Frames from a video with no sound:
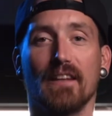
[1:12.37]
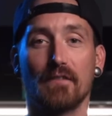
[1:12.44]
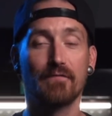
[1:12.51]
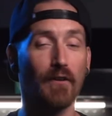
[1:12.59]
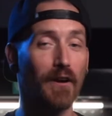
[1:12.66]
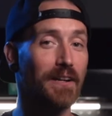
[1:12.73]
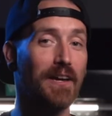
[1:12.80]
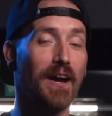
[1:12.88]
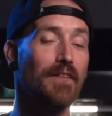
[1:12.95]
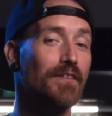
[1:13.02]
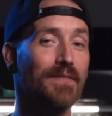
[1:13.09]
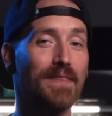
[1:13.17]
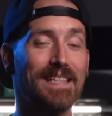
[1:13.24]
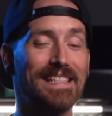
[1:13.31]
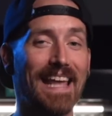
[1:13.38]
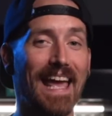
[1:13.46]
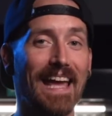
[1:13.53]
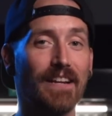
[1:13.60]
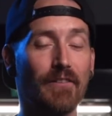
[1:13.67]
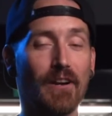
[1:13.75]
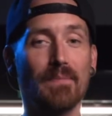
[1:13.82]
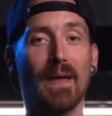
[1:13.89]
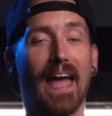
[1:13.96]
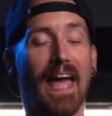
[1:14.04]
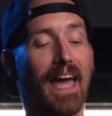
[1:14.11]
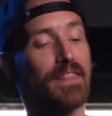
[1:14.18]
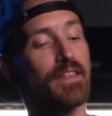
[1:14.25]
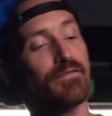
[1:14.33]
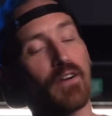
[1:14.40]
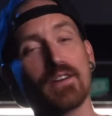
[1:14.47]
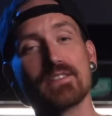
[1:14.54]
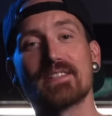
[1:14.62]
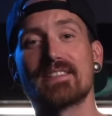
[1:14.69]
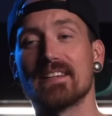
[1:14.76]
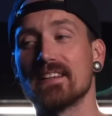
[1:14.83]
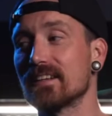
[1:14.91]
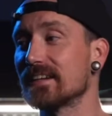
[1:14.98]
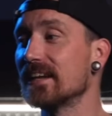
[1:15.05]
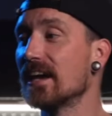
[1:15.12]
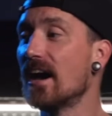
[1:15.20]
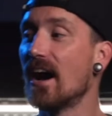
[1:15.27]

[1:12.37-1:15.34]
The front cover of the stand grip and the versatility